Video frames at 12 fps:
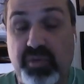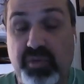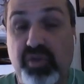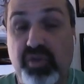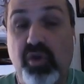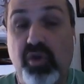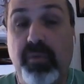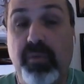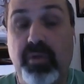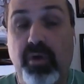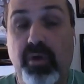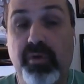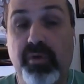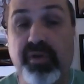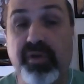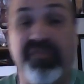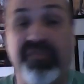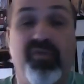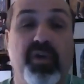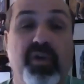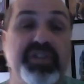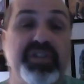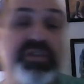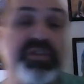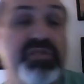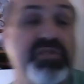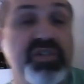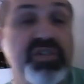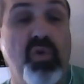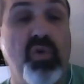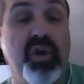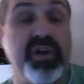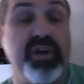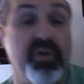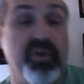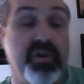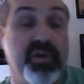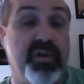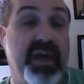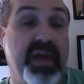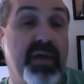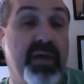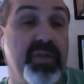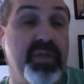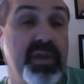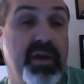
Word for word: when you go below your fortitude score, your your health